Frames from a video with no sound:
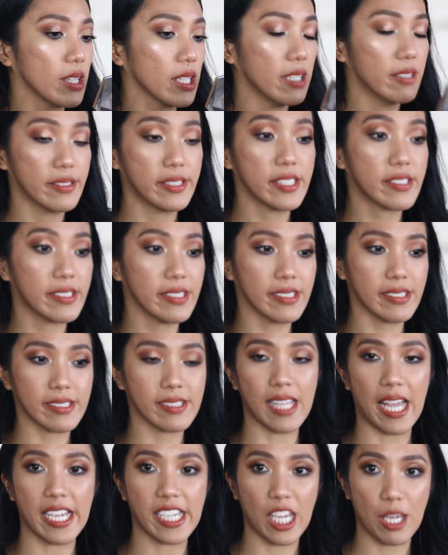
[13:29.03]
This is
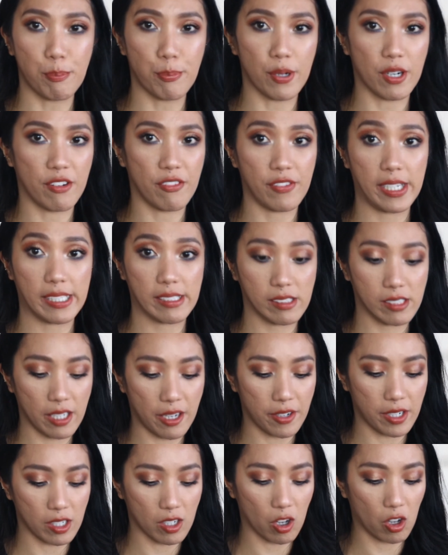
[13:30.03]
like a perfect
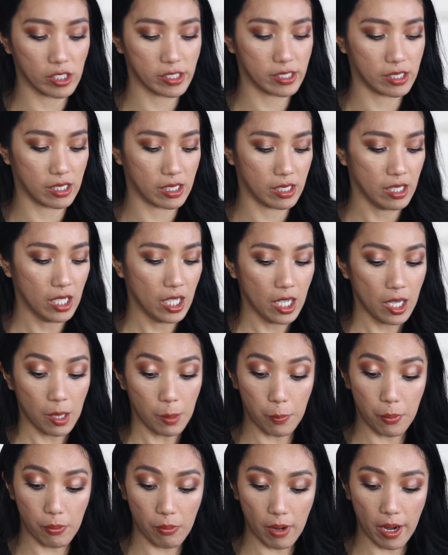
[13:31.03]
terracotta
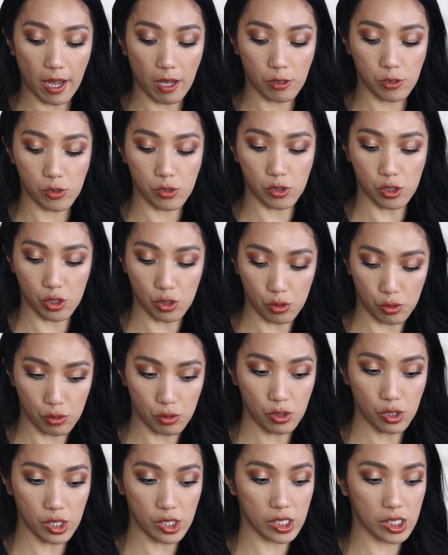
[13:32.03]
brown
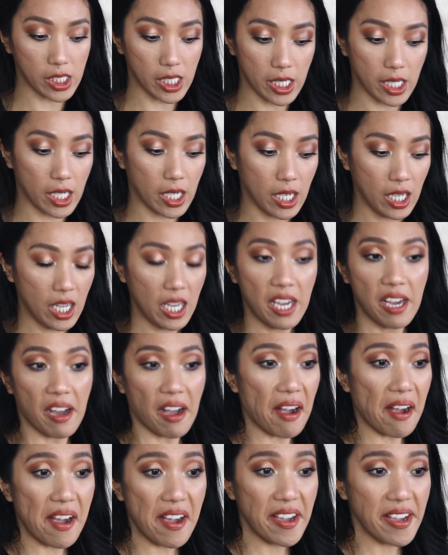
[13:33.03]
nude that
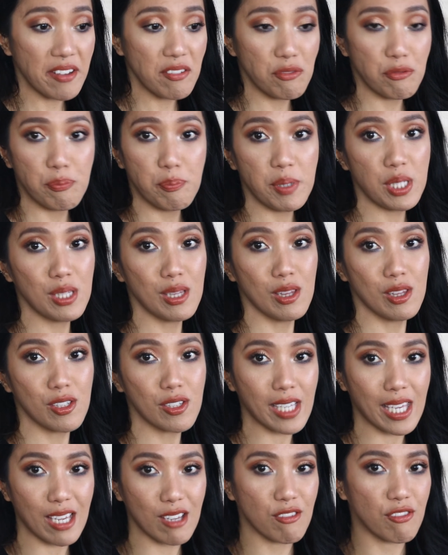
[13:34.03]
I've been
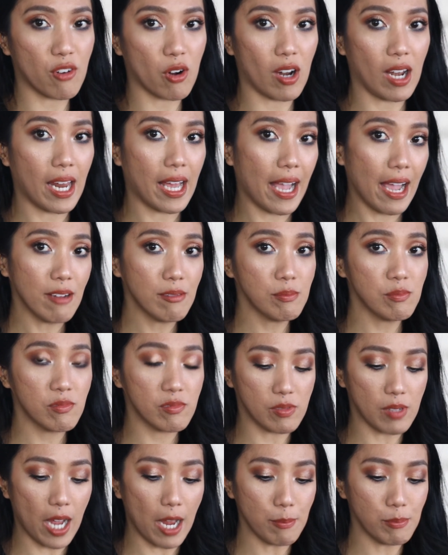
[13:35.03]
looking for. Like
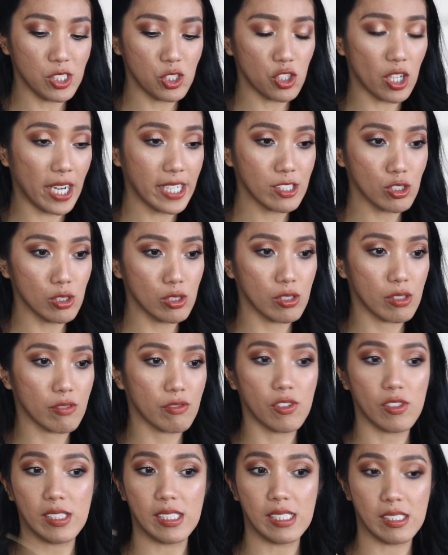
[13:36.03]
I've been trying to look
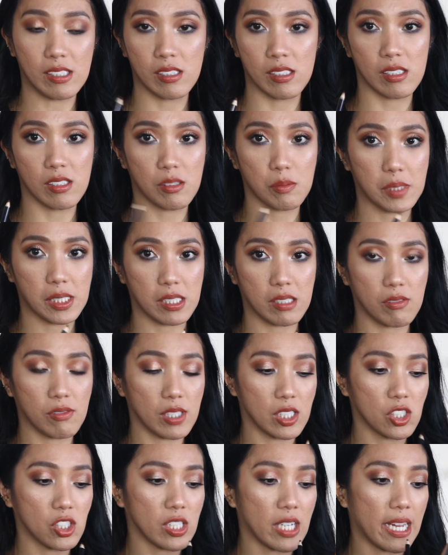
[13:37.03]
for this
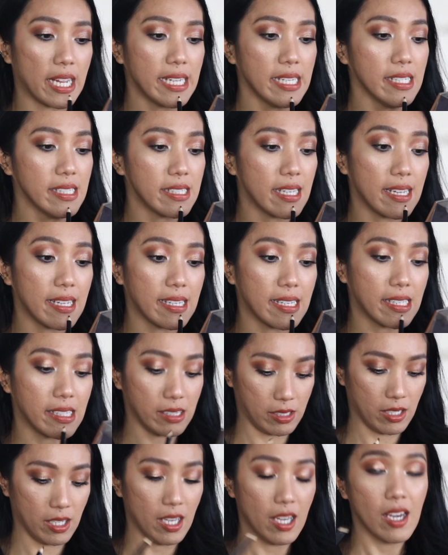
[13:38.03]
specific shade, and
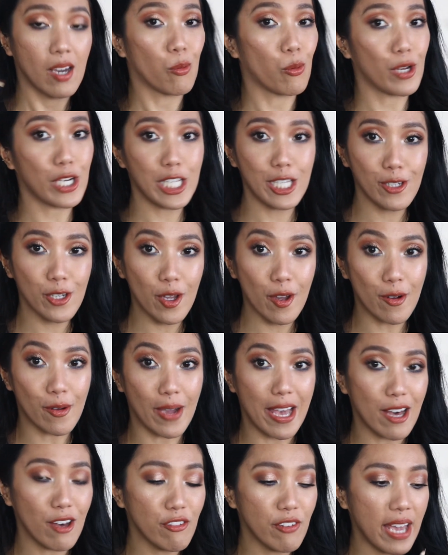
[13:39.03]
what do you know,
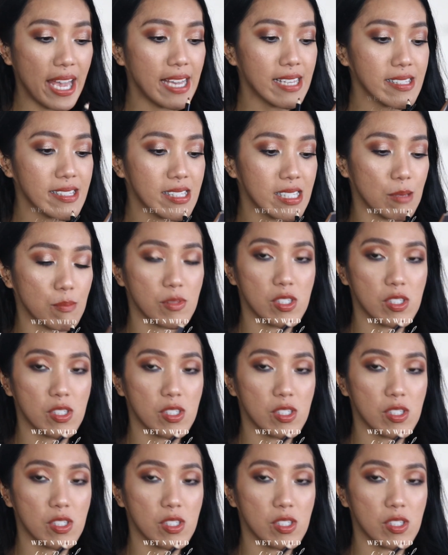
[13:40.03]
e.l.f. has them.